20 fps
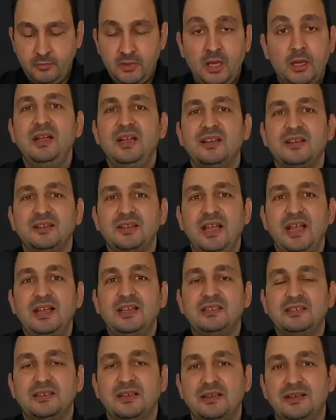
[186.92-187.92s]
It
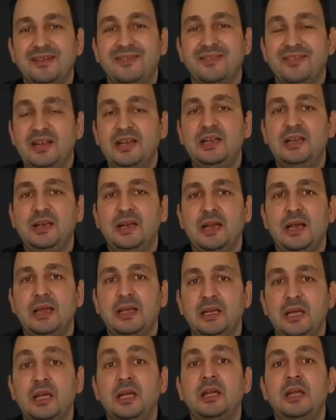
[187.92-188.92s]
tastes really
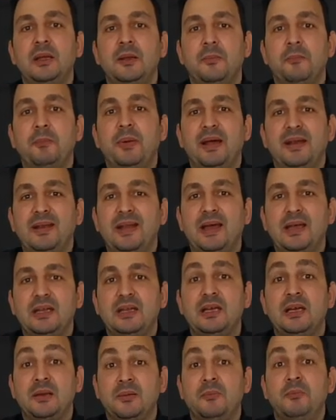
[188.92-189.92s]
like
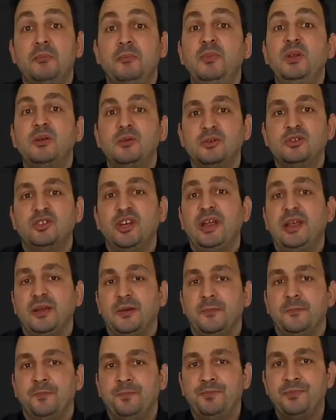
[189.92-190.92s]
banana milkshake.
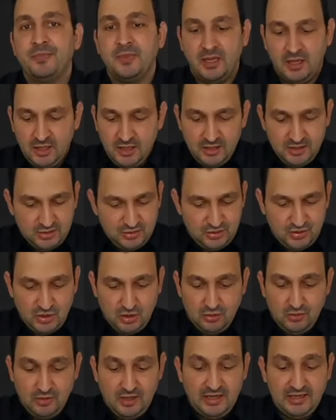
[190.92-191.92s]

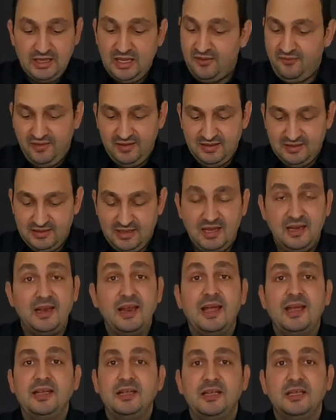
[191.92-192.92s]
So I definitely
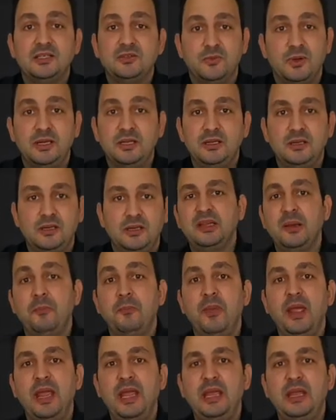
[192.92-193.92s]
like this one. The
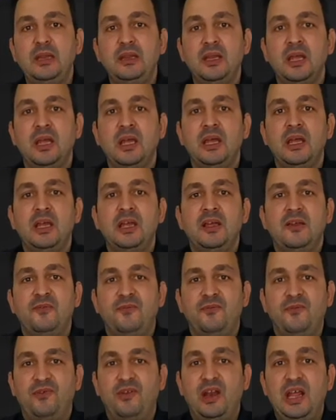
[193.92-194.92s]
main
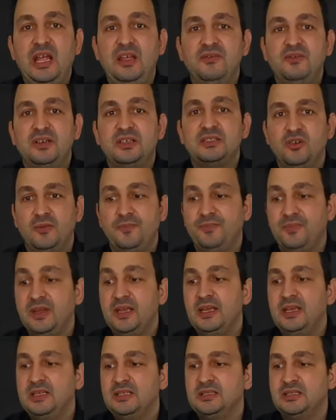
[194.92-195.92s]
flavor
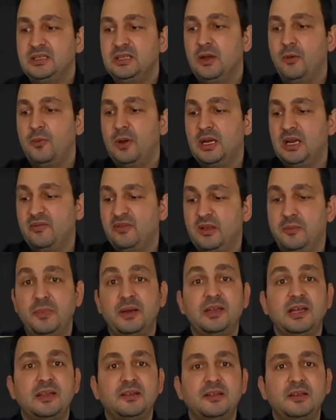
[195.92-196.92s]
is the one of the
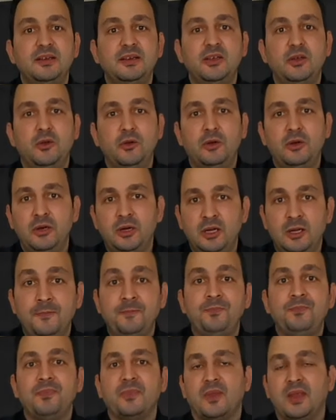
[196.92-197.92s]
banana liqueur
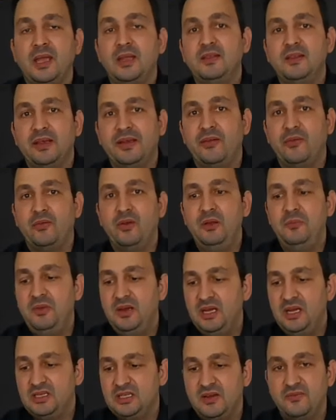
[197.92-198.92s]
and the
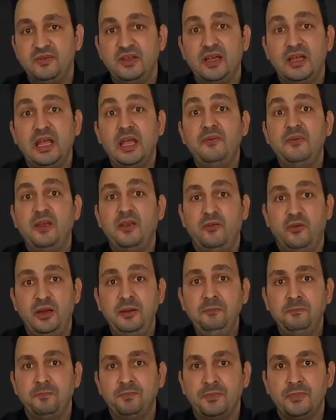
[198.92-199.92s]
creaminess of the heavy
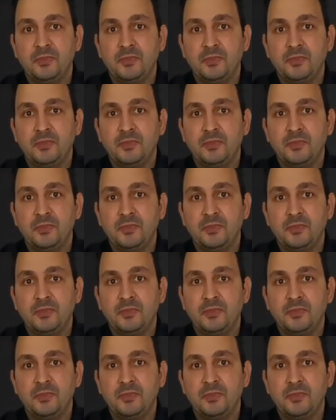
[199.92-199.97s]
cream.